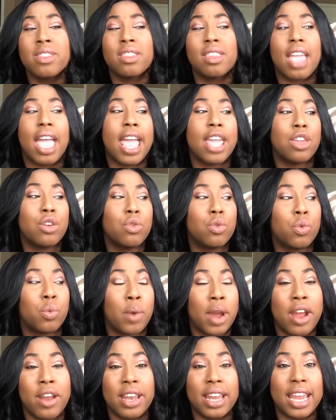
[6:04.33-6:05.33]
and you're
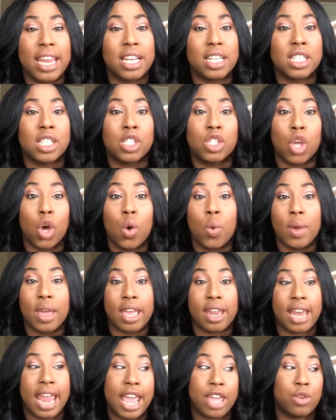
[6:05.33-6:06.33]
wearing it in a
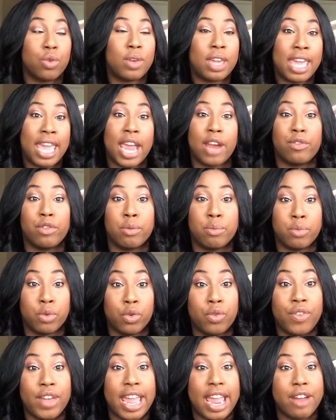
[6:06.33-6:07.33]
sew-in and you can't
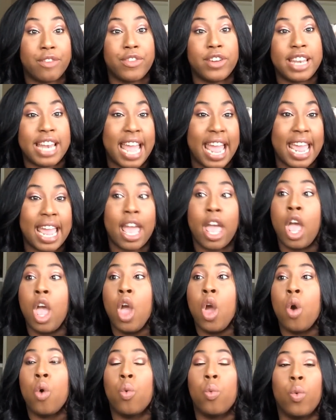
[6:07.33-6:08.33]
remove it every night.
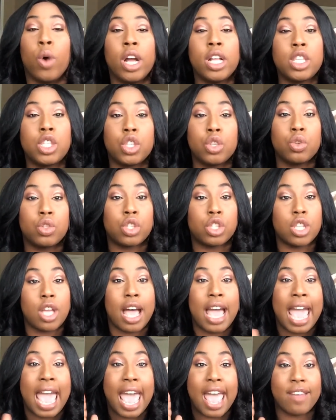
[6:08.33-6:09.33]
Once you
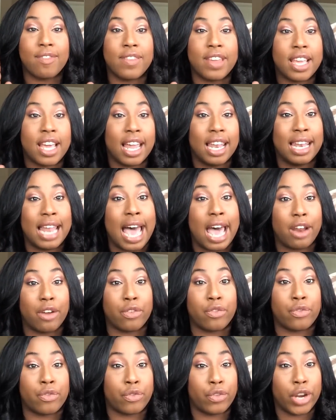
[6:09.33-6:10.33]
start having a lot of
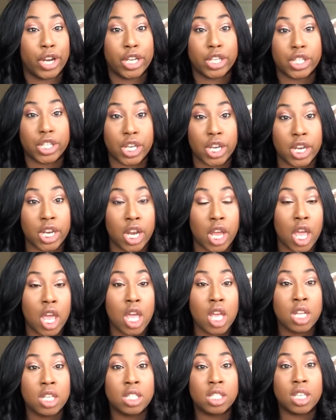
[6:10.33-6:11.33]
friction
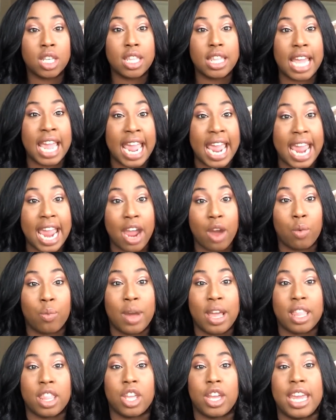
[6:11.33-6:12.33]
to the hair,
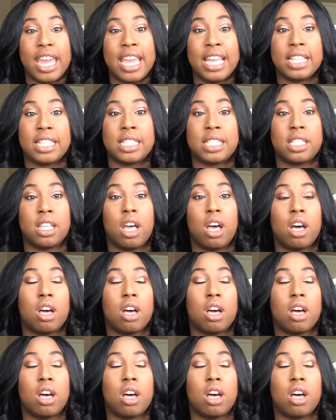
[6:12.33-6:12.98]
whether it's